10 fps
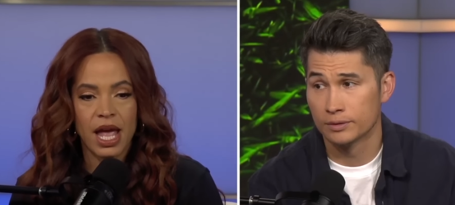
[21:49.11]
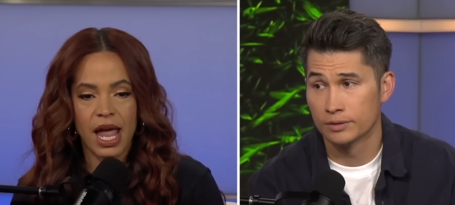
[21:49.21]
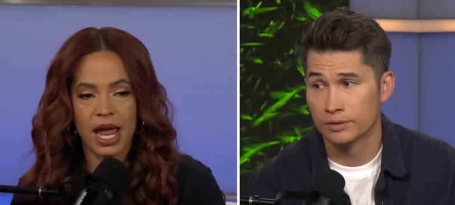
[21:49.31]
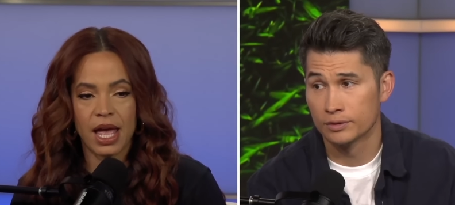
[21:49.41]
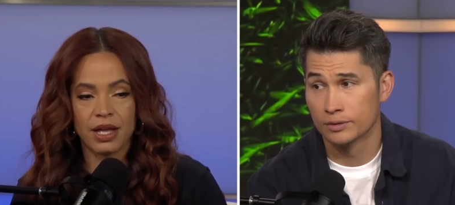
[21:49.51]

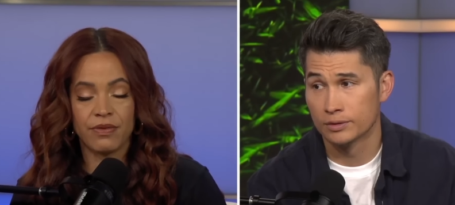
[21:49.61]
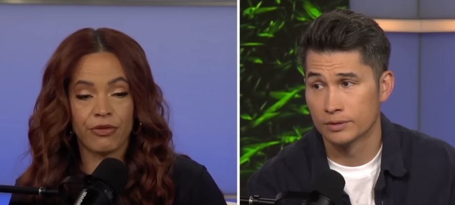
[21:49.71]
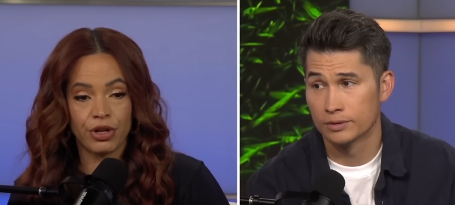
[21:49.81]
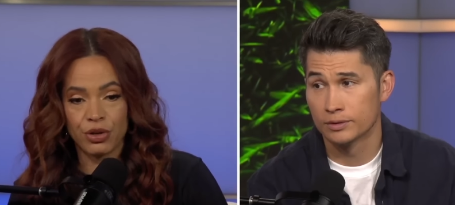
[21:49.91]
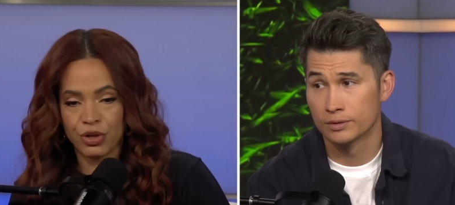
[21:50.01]
Speaker 1: And
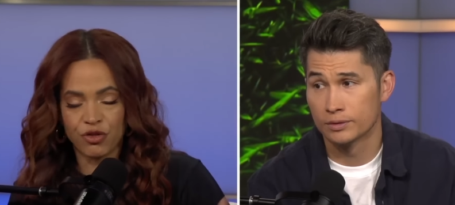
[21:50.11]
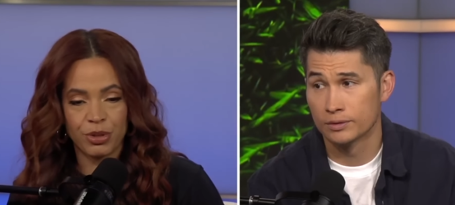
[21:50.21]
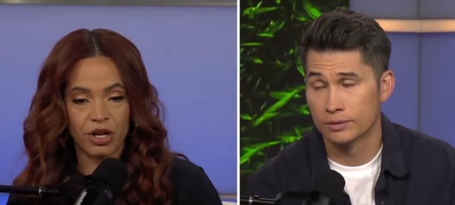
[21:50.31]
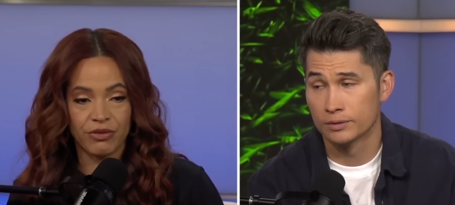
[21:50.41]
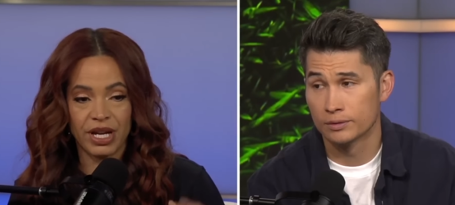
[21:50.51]
for you, you've
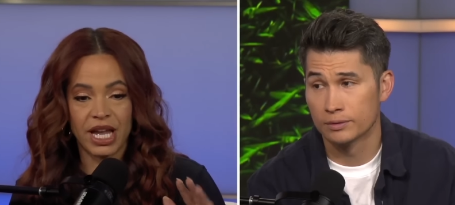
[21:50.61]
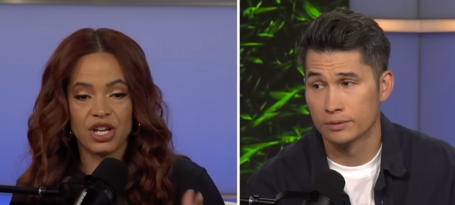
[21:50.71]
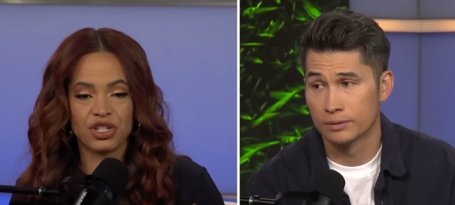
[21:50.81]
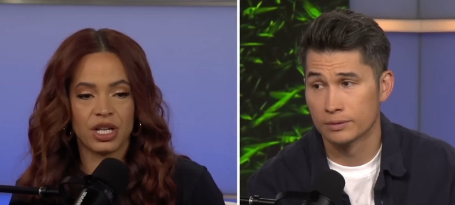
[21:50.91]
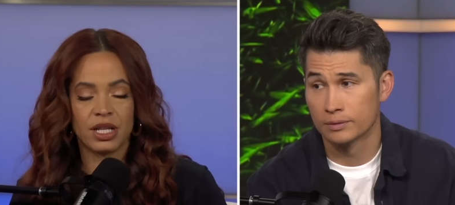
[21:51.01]
been on
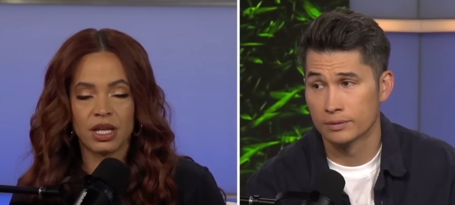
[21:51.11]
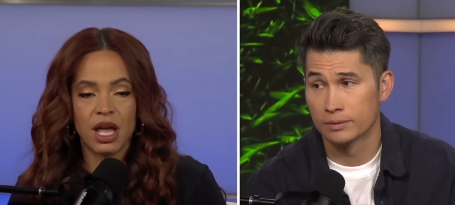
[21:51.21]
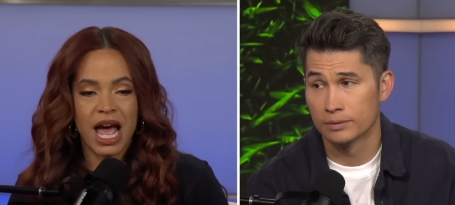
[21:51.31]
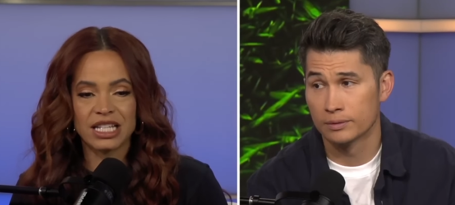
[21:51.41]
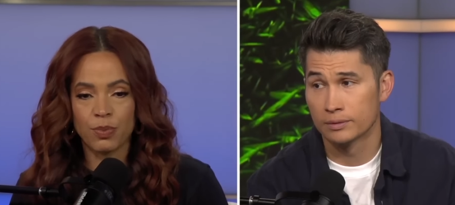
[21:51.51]
vacation. And
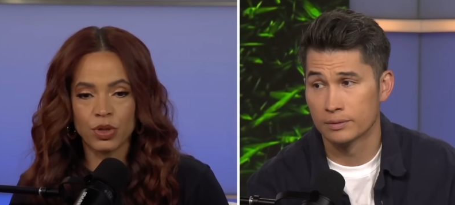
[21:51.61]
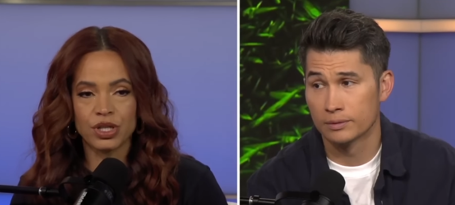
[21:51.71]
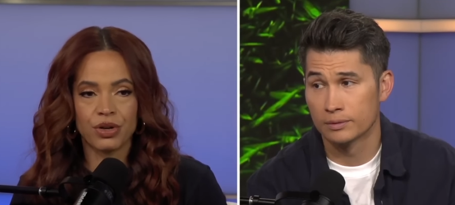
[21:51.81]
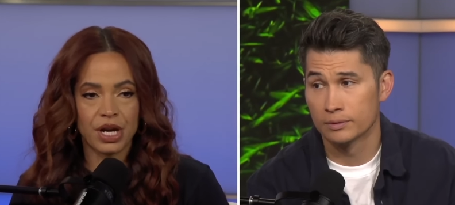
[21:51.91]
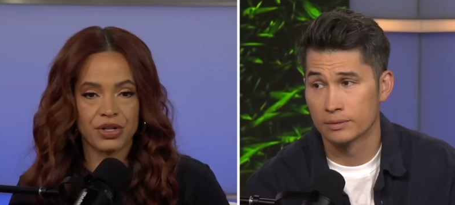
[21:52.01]
as sports
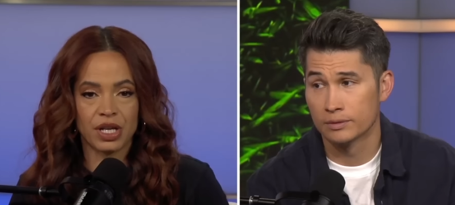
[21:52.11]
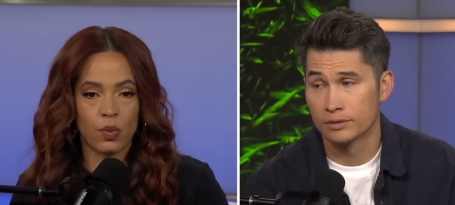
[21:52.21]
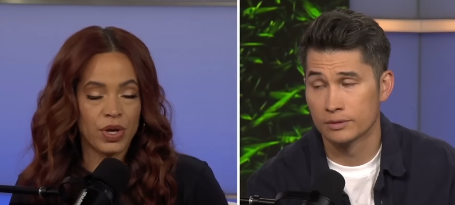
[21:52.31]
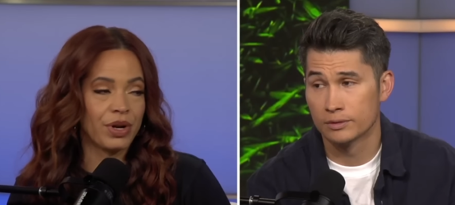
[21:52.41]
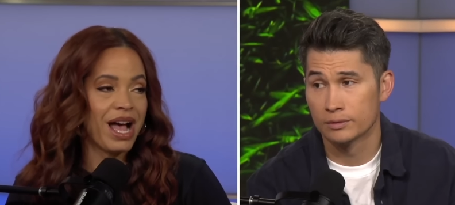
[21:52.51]
center anchors, like
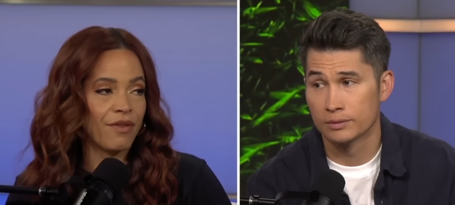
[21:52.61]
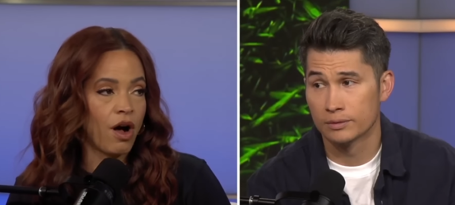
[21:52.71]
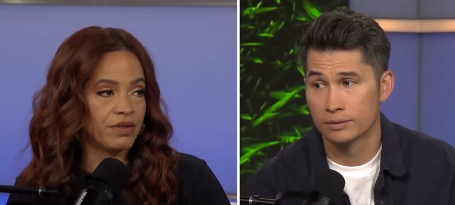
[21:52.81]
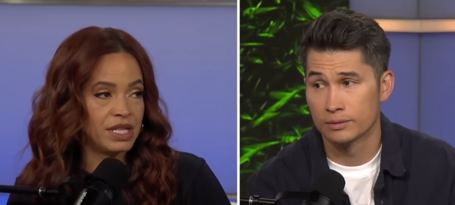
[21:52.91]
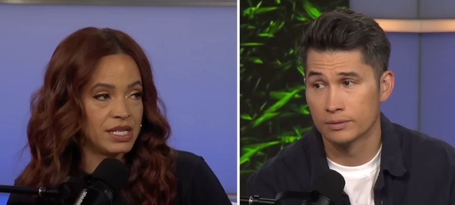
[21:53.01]
we don't have
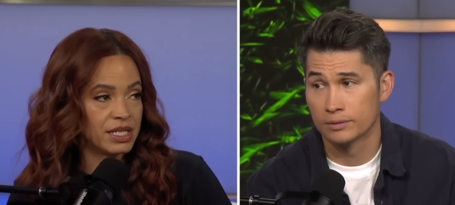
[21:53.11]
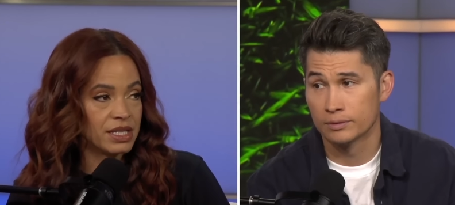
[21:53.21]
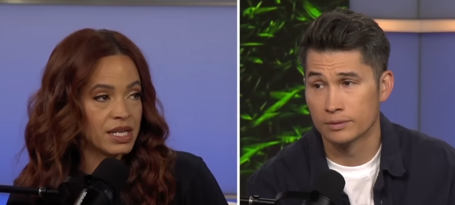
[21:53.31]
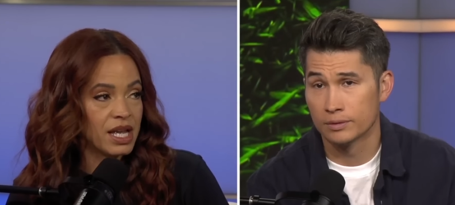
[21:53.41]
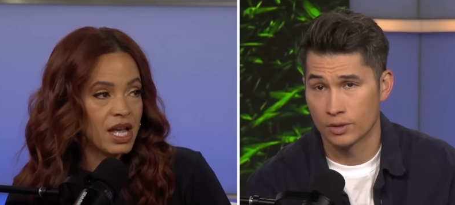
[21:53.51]
off
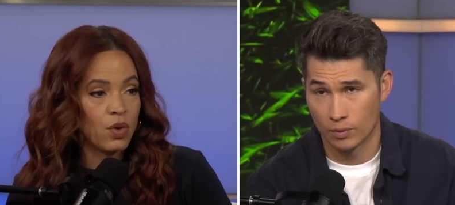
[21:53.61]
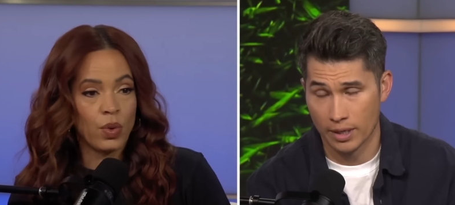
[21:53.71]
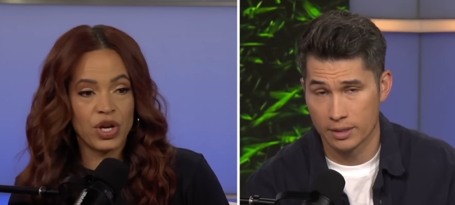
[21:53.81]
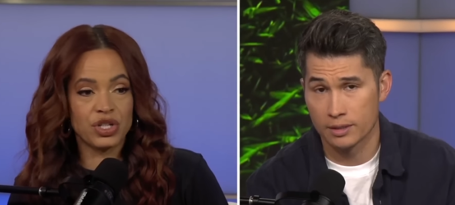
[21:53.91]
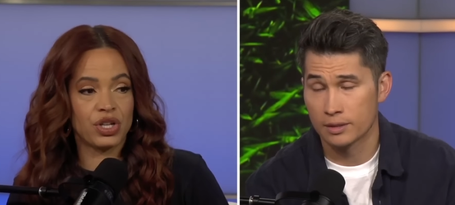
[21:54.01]
seasons. Right.
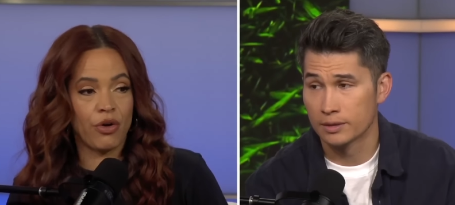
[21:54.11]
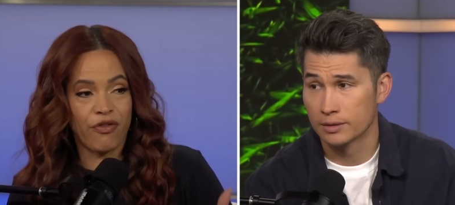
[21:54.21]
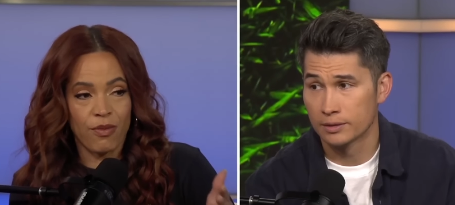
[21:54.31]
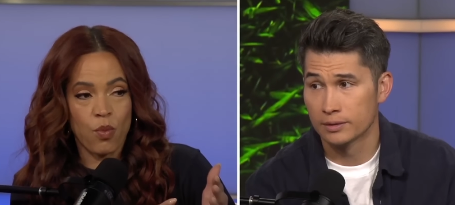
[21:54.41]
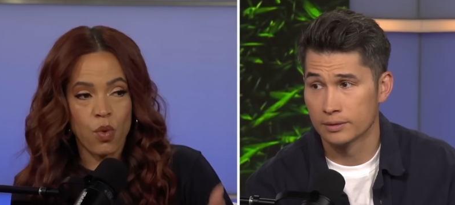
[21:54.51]
We just go
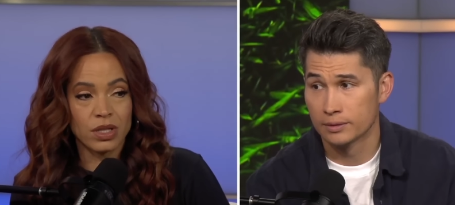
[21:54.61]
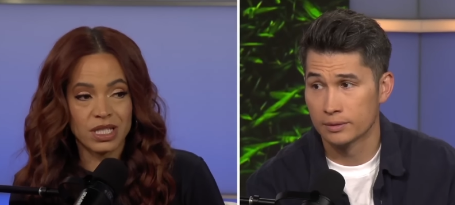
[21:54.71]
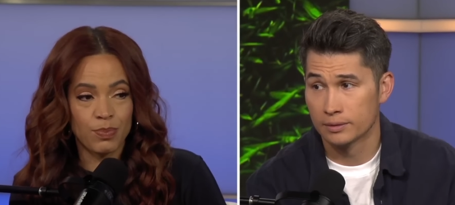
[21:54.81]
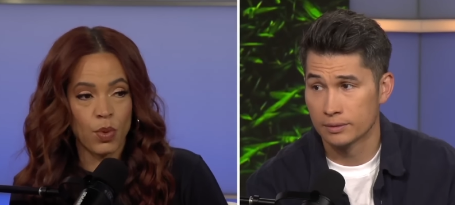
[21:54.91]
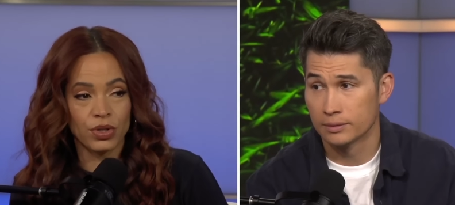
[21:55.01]
from one
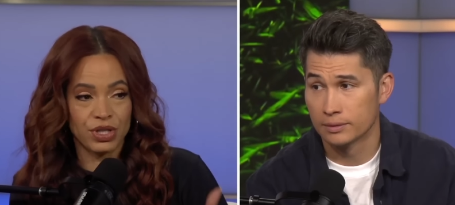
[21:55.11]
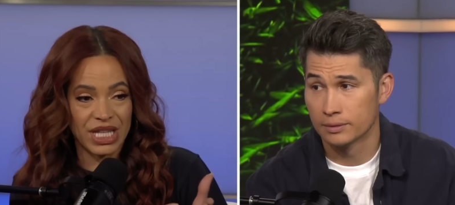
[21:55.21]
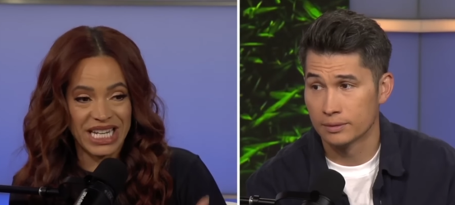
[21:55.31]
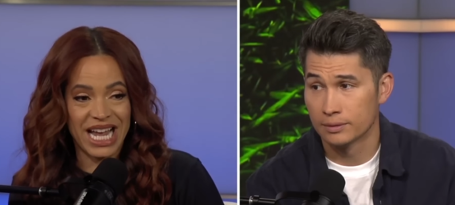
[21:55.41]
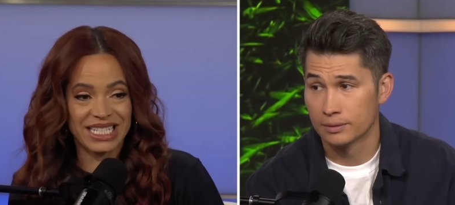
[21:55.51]
sport to the
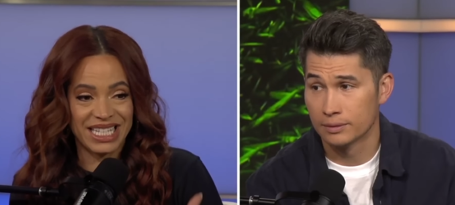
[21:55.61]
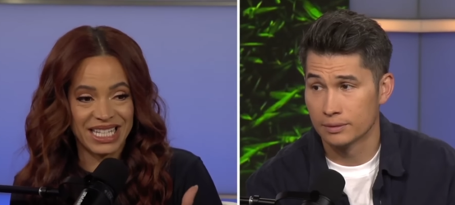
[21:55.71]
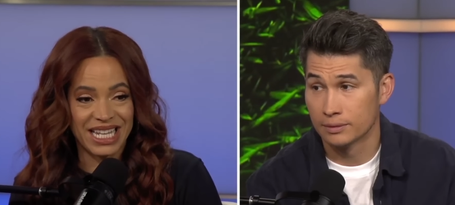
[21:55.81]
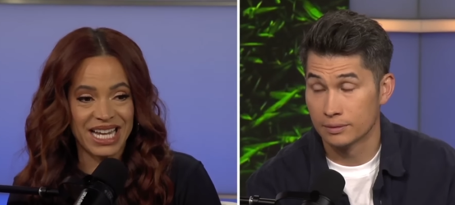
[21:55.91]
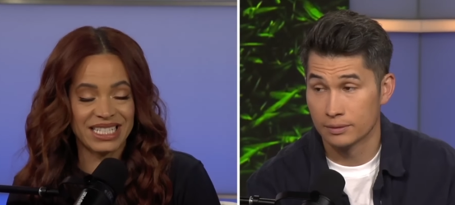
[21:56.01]
next, to
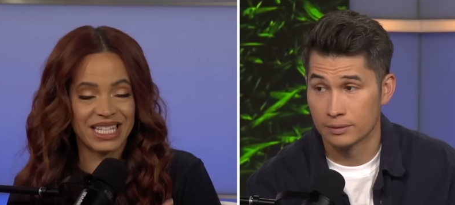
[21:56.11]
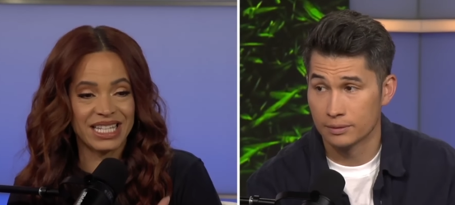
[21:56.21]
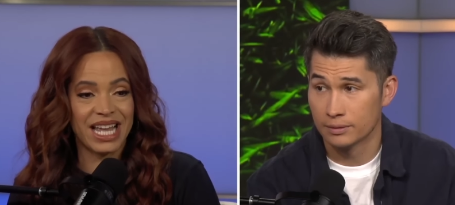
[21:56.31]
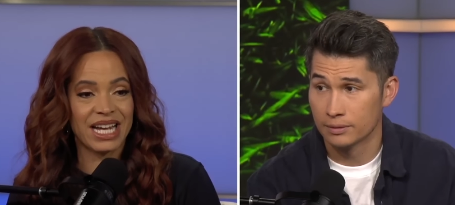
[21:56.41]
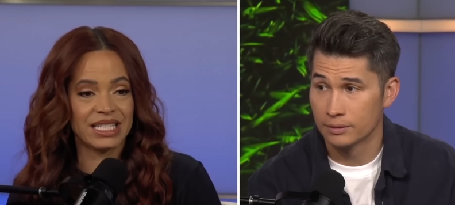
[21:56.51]
the next, to the
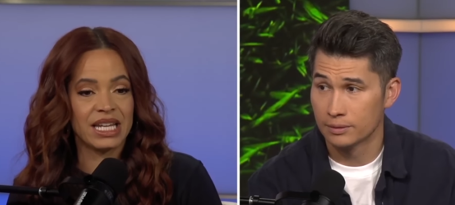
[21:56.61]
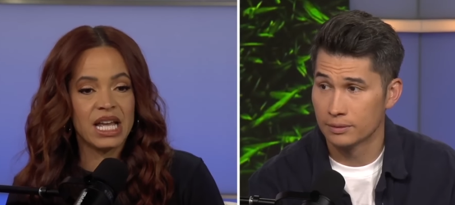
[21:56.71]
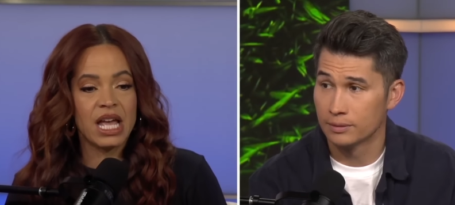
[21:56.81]
next.